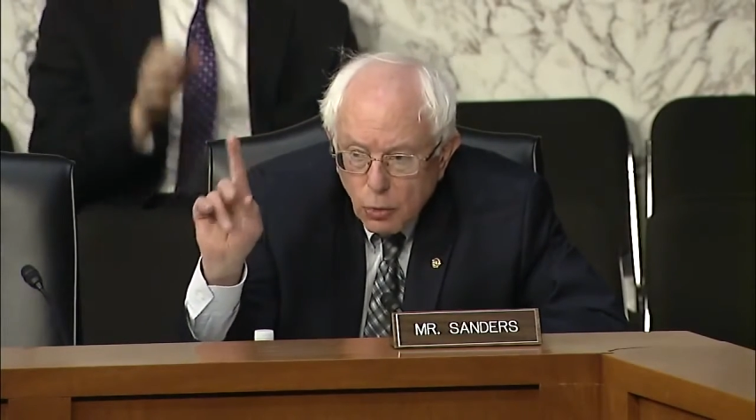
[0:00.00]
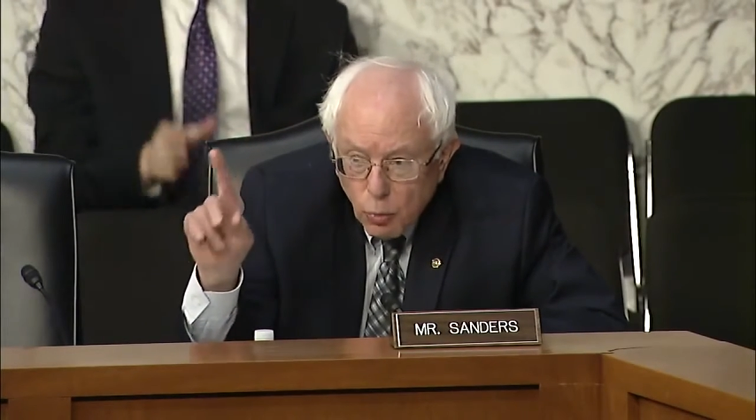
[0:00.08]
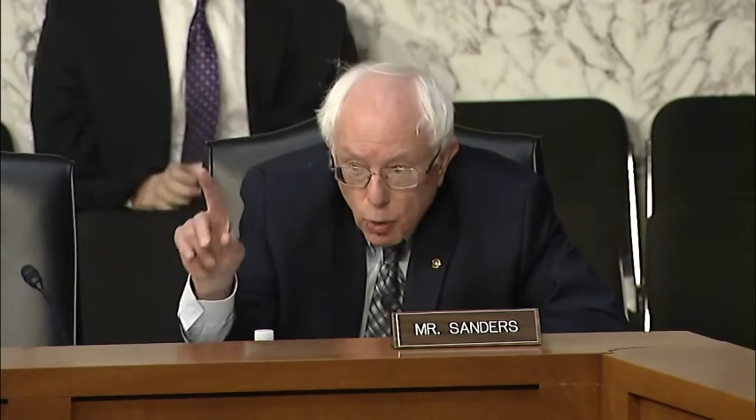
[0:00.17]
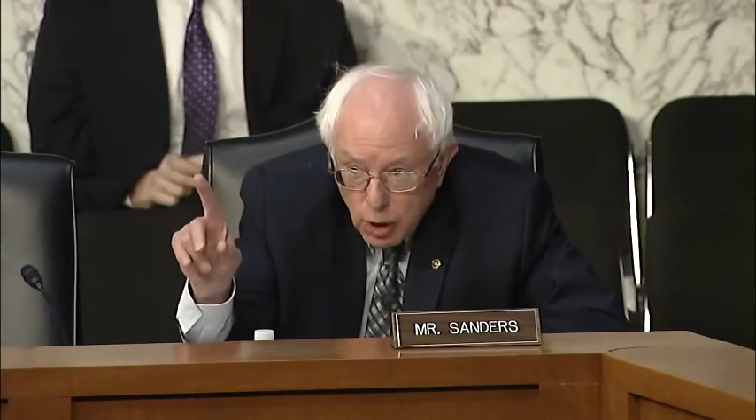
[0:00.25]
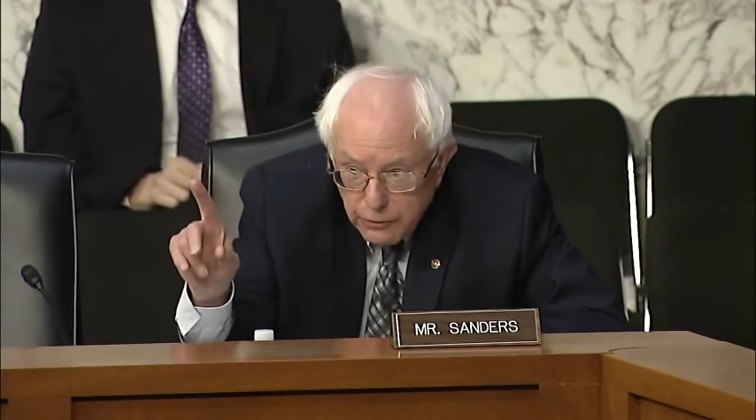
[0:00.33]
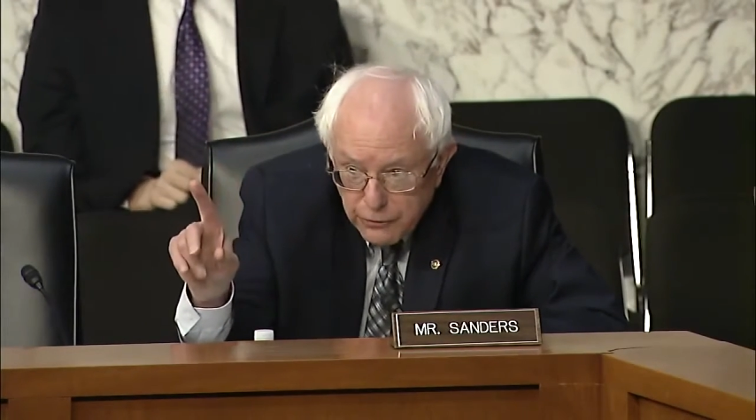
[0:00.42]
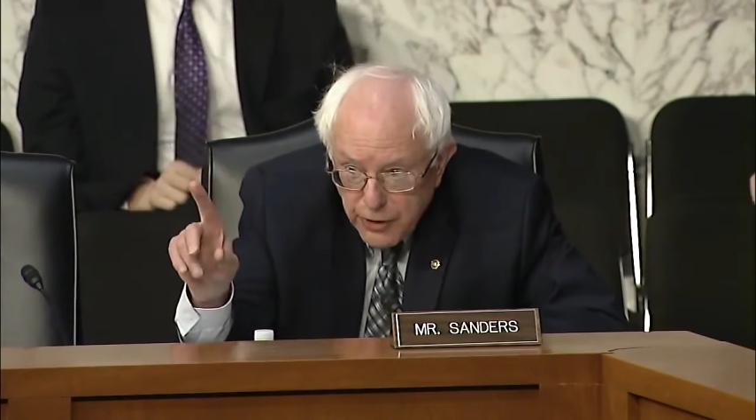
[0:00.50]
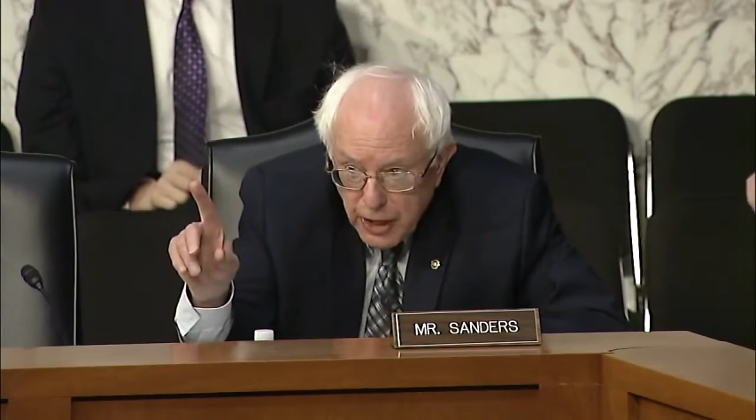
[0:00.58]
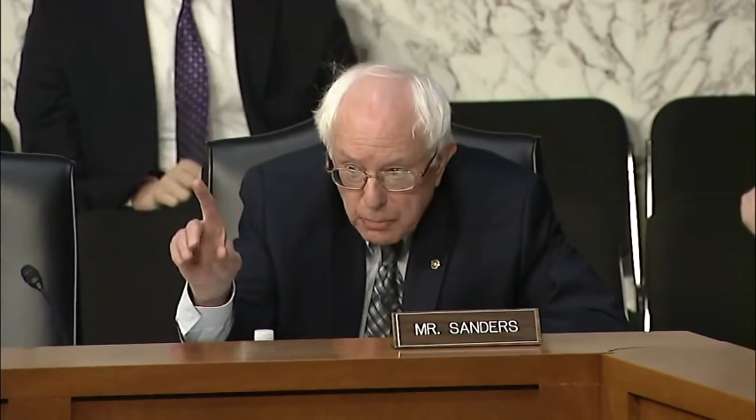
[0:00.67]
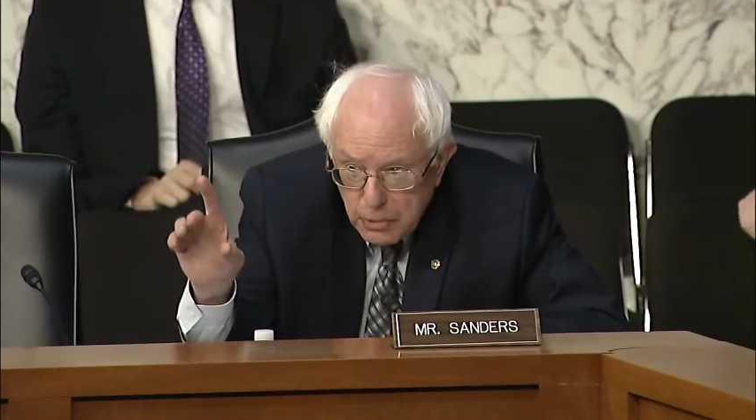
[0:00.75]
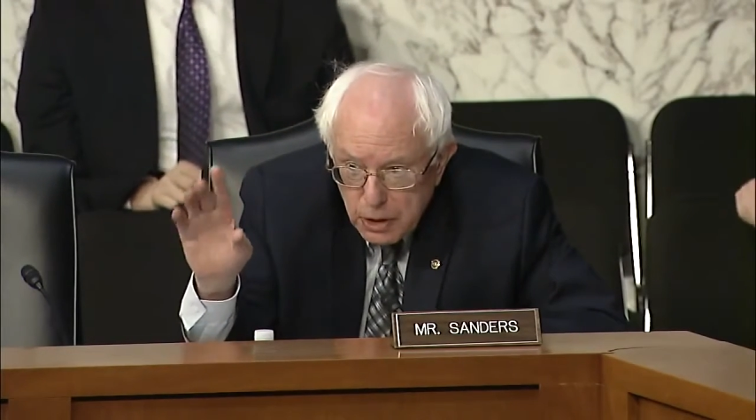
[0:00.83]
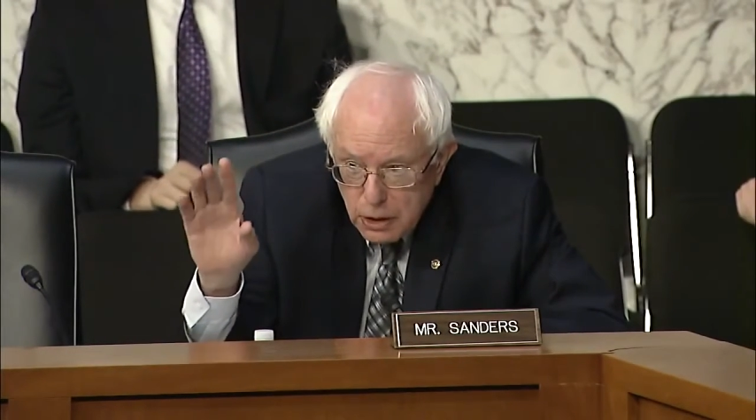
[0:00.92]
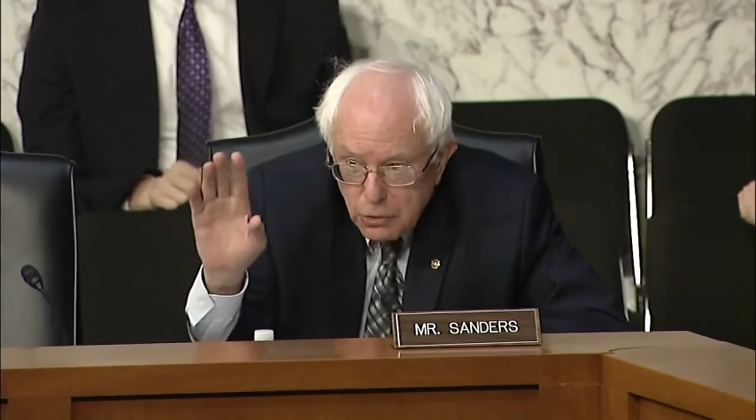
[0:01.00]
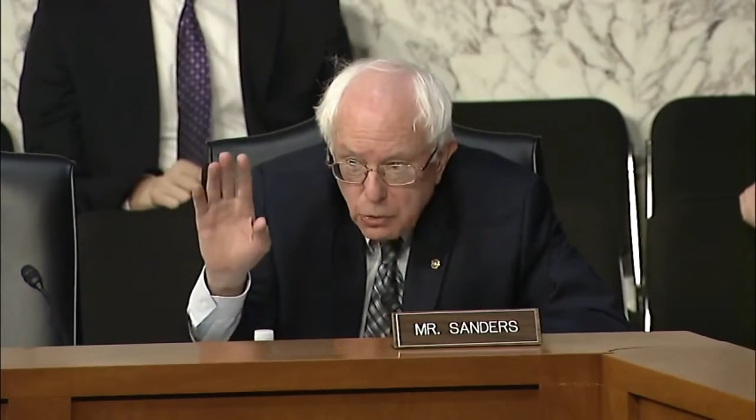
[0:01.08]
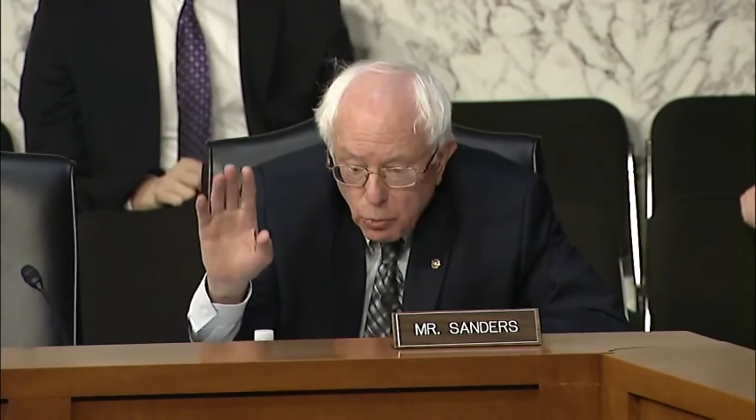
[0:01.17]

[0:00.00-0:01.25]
One family, the